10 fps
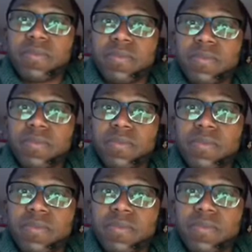
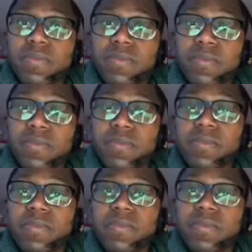
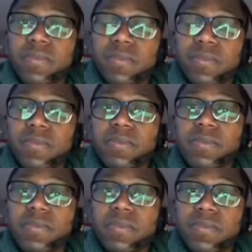
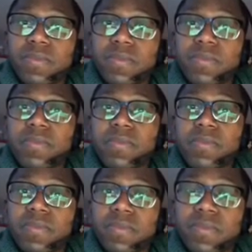
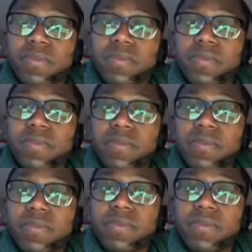[no speech]